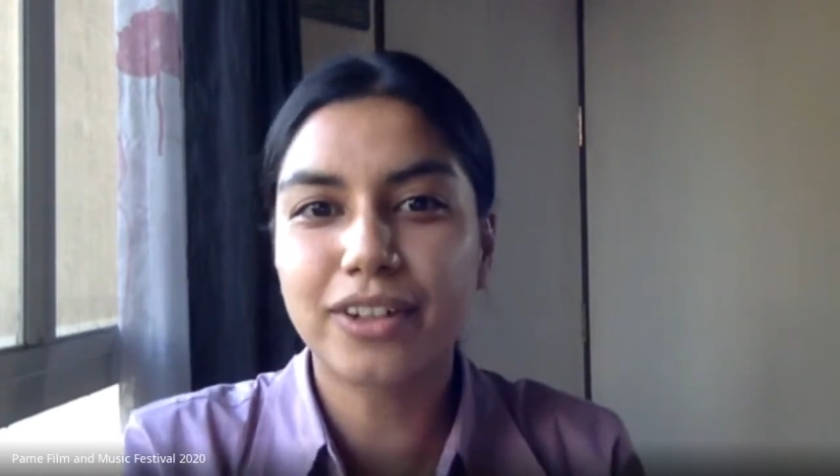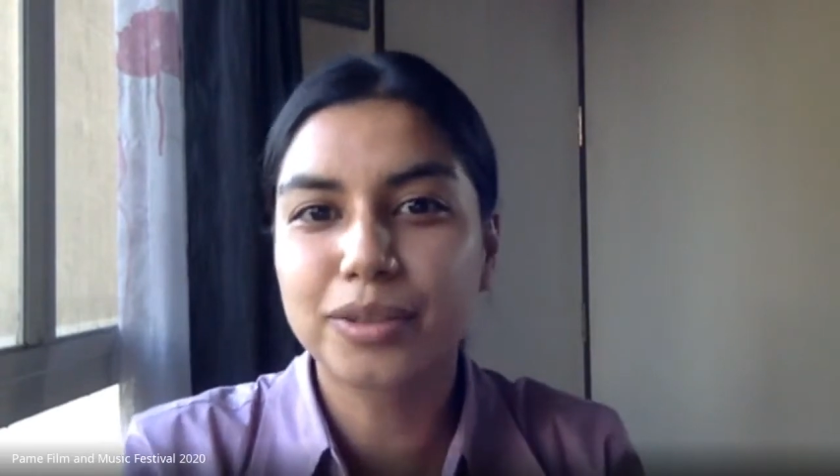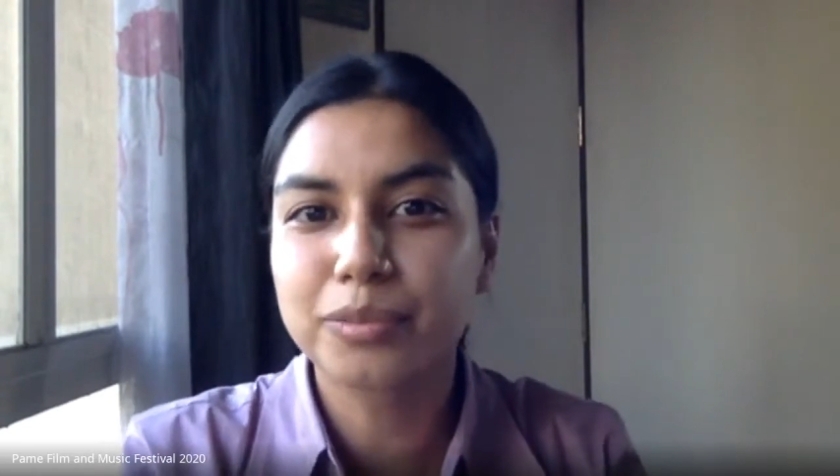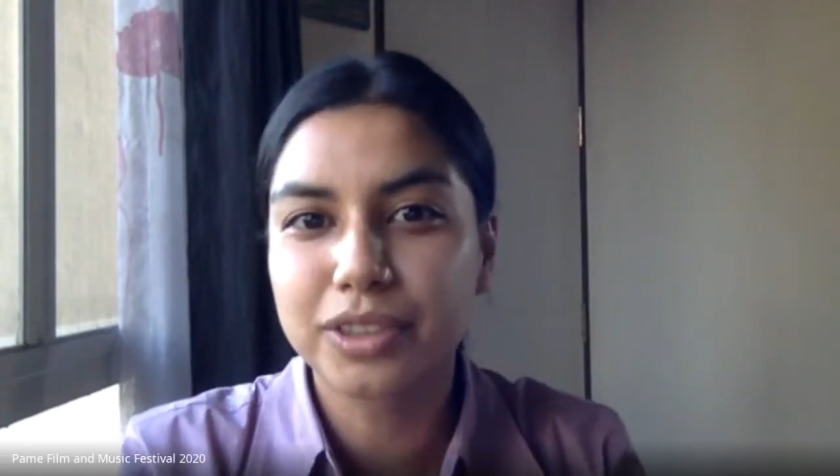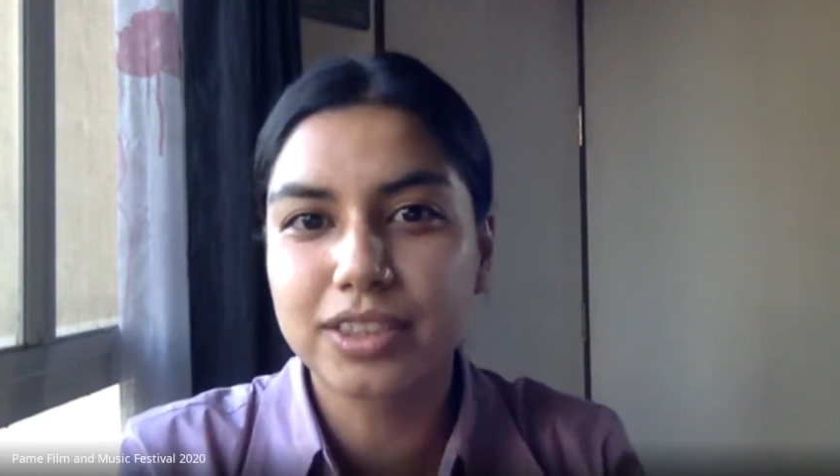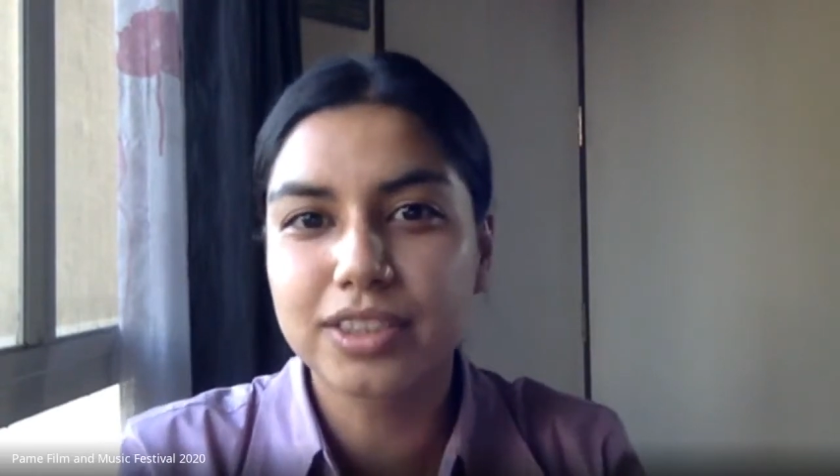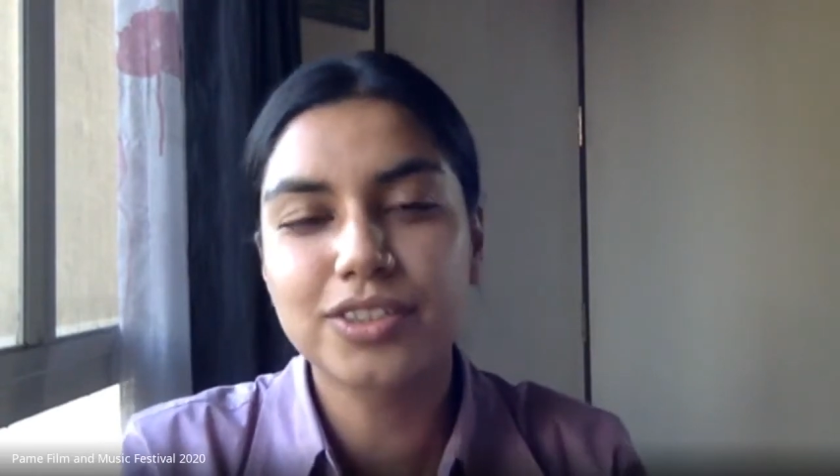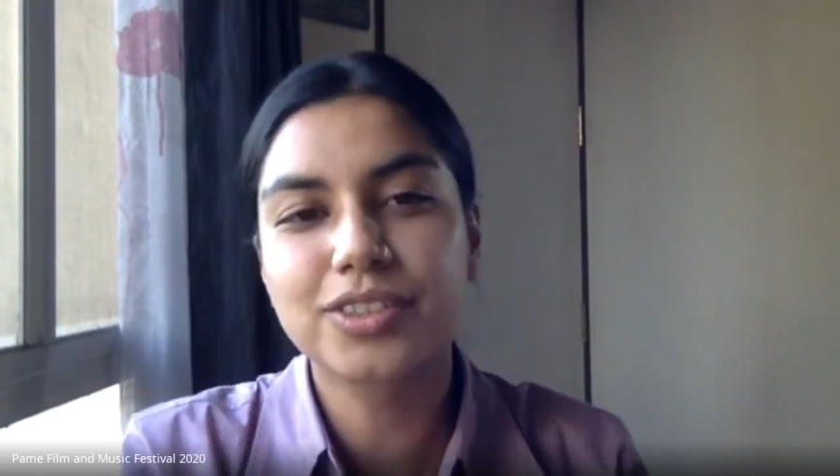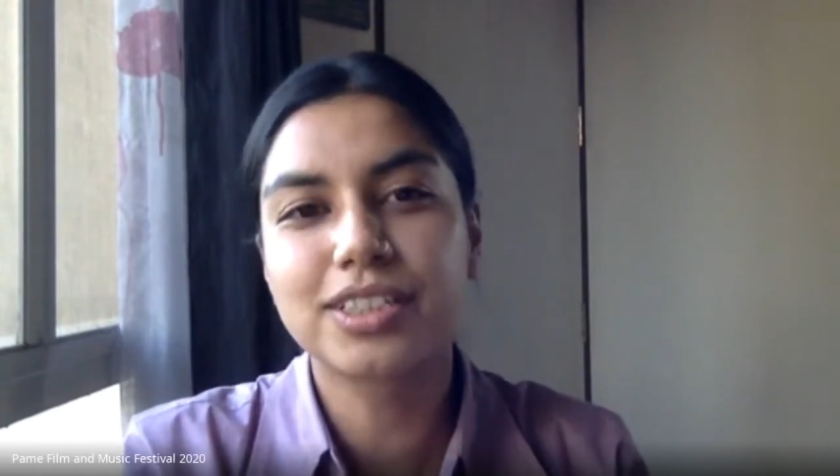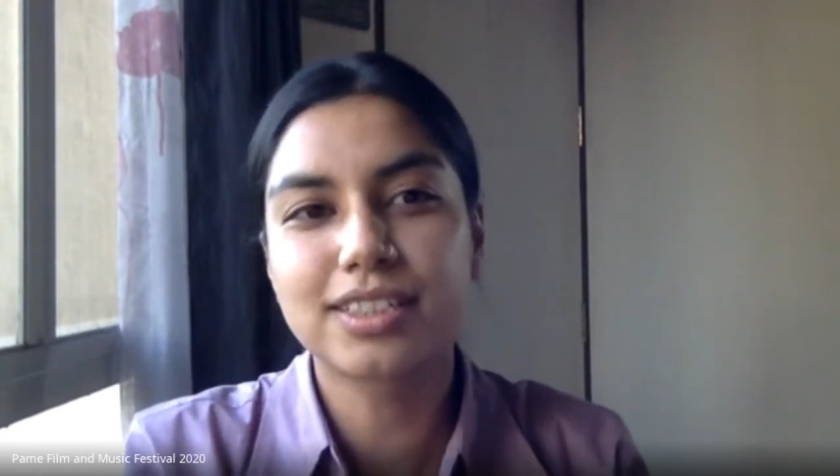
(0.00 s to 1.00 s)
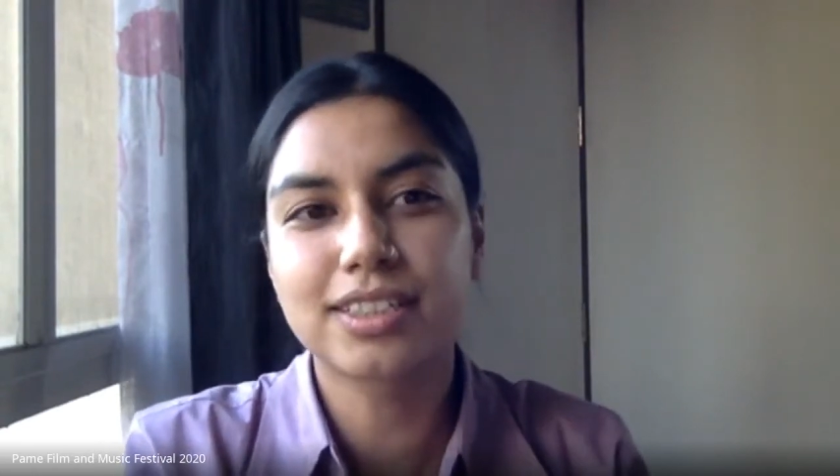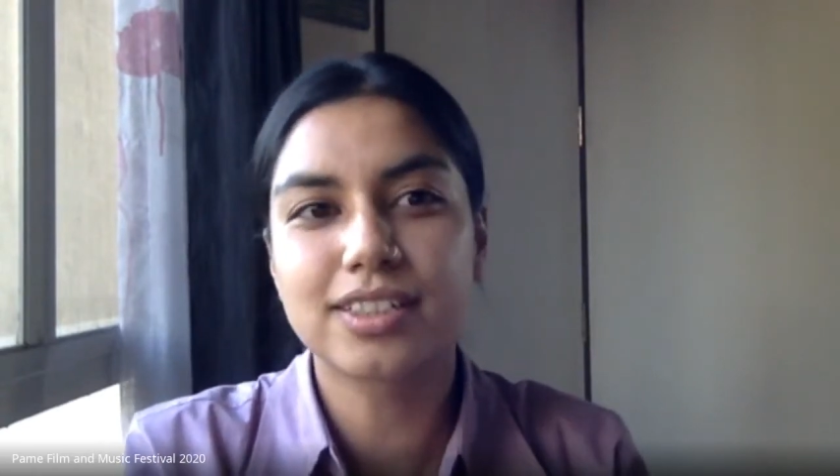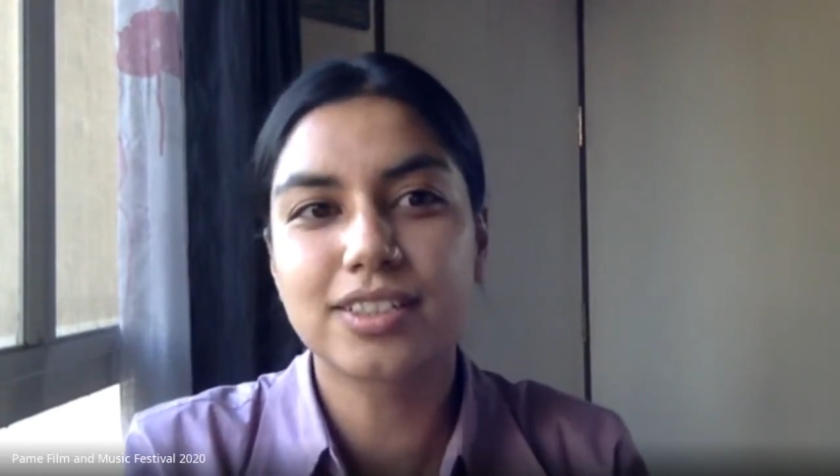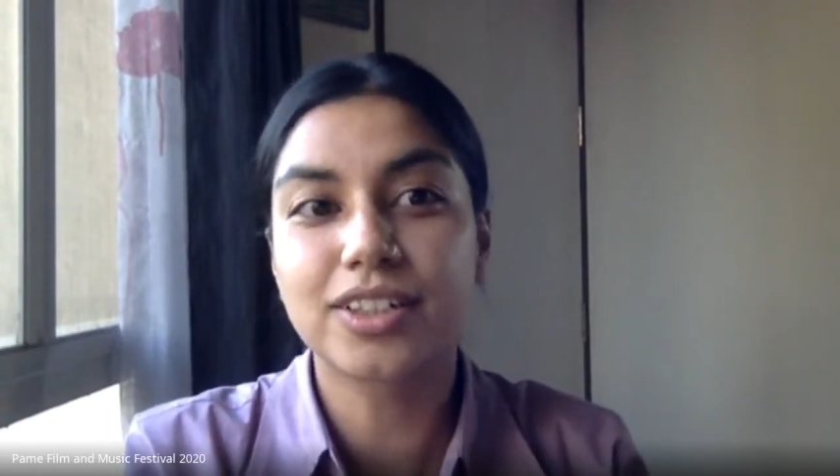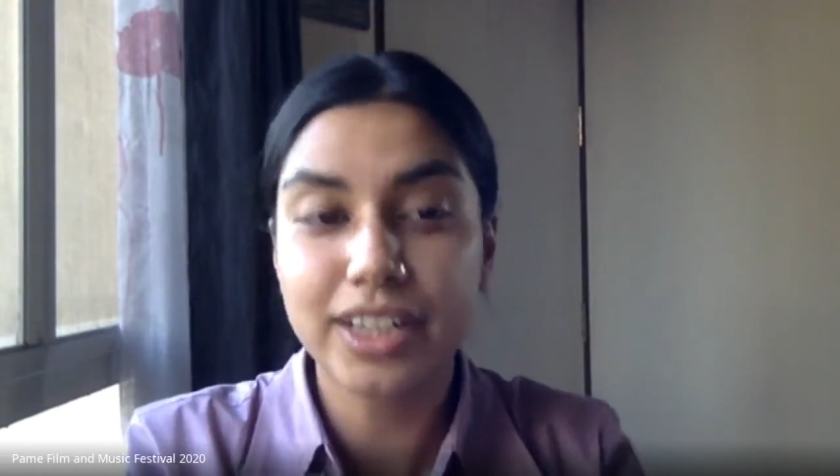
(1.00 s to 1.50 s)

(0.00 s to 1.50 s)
Anam with us to discuss her